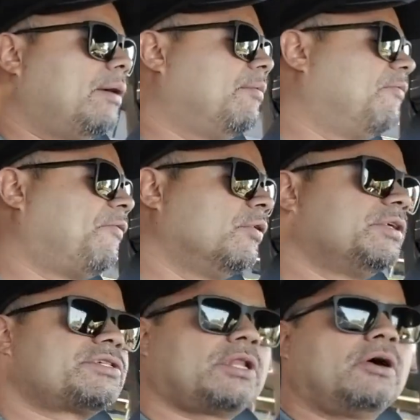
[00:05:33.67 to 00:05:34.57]
full
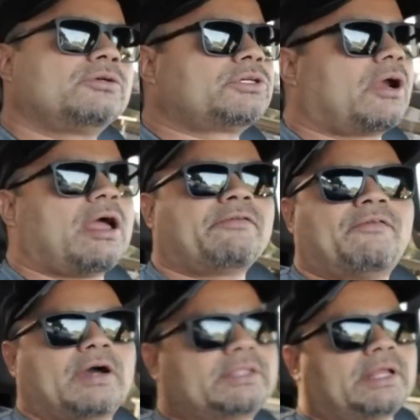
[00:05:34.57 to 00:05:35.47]
disclosure, I
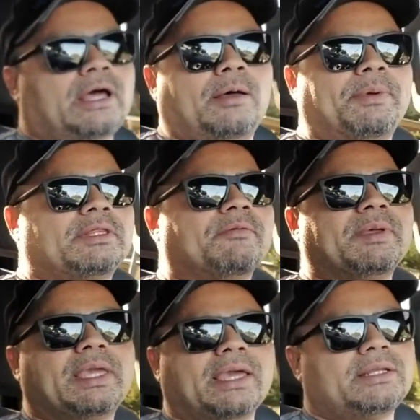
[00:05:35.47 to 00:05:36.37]
fucked it up. At the
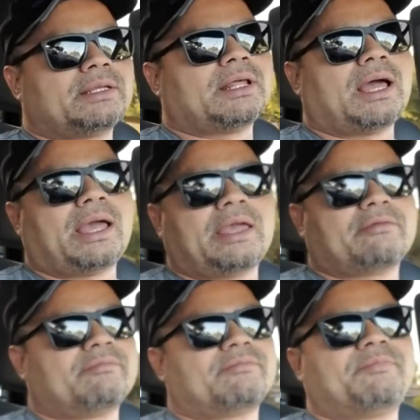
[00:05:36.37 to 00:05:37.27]
beginning, I
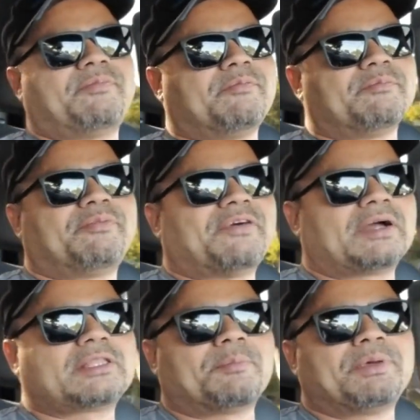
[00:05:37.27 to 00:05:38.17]

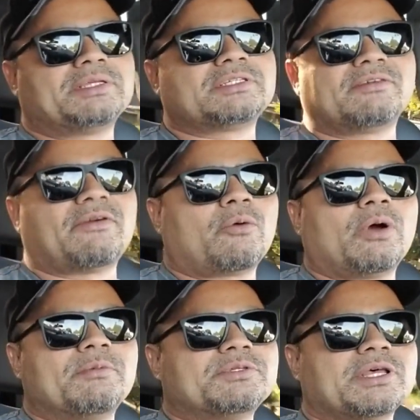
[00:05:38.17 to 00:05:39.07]
fucked up pieces of our
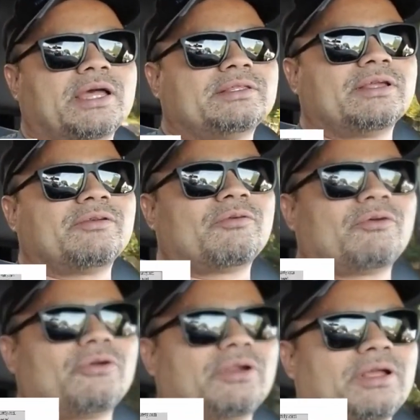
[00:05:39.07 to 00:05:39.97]
website that
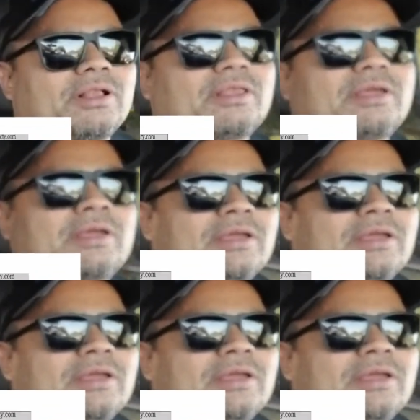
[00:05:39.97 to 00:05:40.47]
really